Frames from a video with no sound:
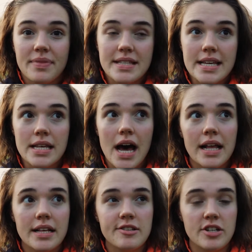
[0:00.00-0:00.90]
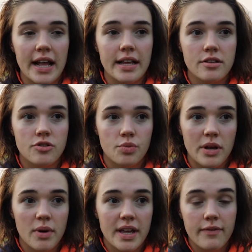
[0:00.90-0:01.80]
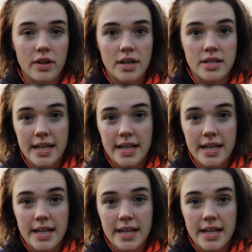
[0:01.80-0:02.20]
The Desert Island Challenge, we were given a